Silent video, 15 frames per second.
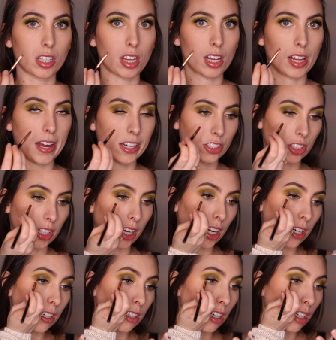the lash
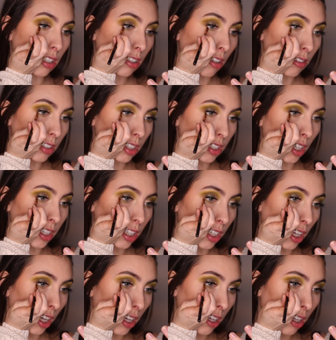line, as close as I can
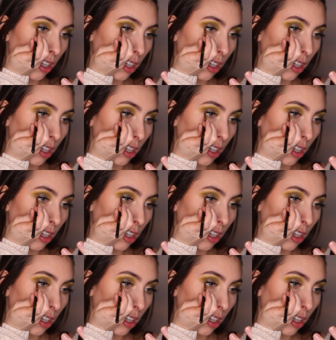get.